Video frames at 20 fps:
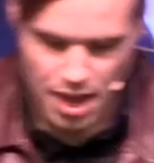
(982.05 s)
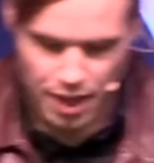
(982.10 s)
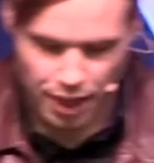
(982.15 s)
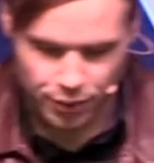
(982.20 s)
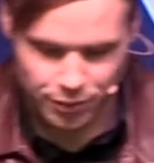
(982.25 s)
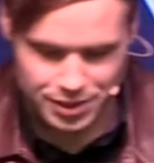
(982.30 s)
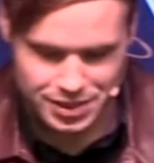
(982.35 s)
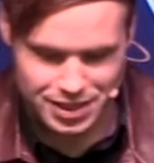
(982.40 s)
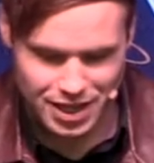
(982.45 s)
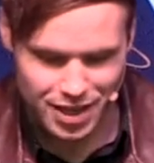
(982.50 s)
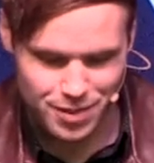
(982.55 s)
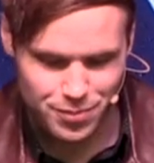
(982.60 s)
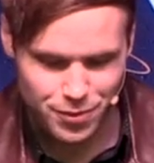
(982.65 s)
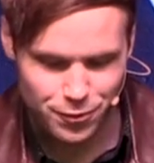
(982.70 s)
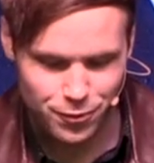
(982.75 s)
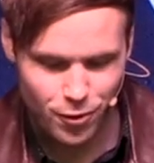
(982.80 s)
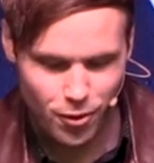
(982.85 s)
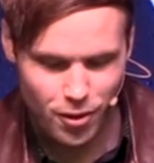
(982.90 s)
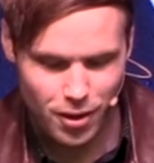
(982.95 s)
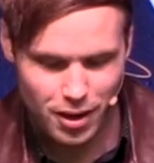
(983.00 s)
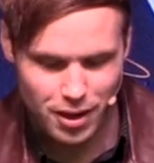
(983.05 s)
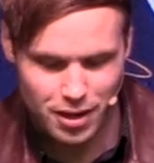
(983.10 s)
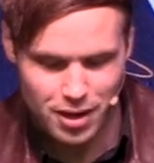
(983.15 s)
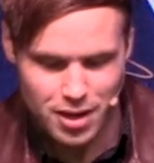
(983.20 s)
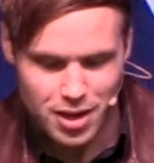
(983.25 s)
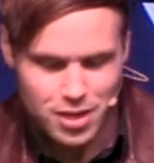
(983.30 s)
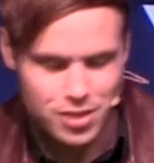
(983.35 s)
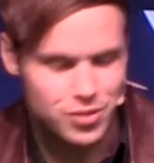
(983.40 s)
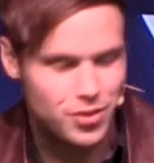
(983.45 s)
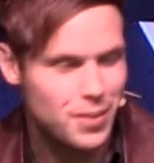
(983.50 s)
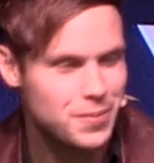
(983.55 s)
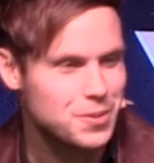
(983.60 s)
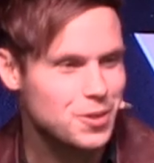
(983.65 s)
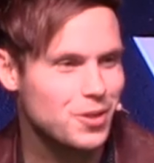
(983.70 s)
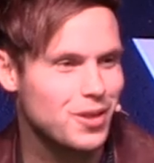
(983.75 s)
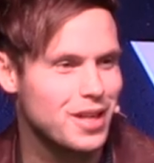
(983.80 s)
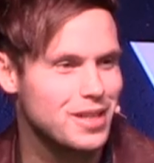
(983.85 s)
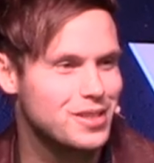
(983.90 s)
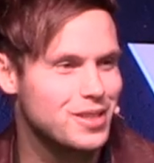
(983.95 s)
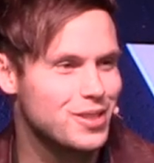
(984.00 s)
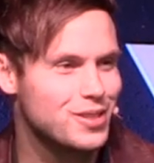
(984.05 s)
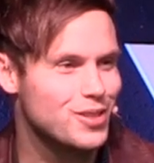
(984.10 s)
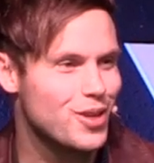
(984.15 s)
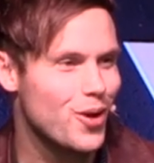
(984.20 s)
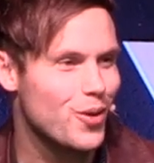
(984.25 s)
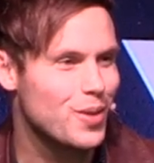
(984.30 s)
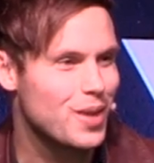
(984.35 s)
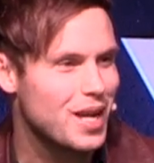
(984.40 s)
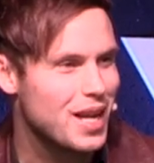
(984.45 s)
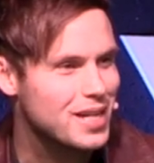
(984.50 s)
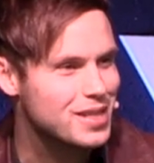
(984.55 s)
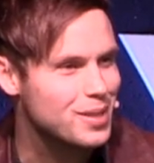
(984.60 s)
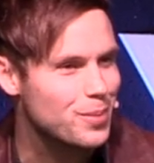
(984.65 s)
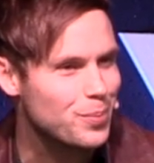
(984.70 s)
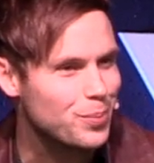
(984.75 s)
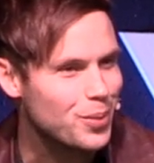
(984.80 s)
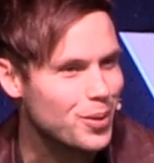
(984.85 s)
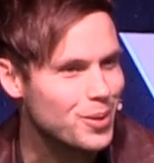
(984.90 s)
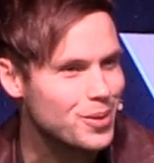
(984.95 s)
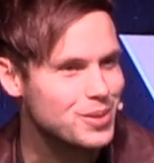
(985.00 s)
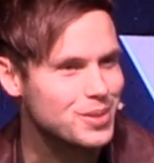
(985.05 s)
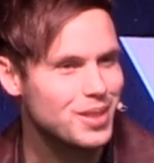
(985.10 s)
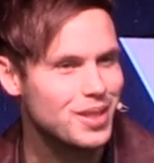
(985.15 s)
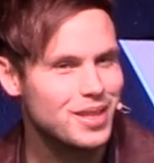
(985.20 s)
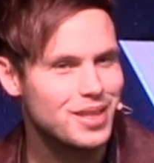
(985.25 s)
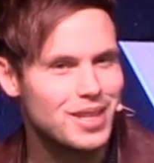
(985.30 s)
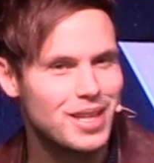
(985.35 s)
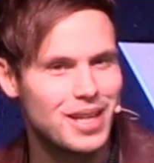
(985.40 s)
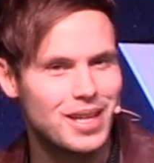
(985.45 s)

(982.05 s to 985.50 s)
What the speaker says: Like we said before, Scripture lets us know that as a person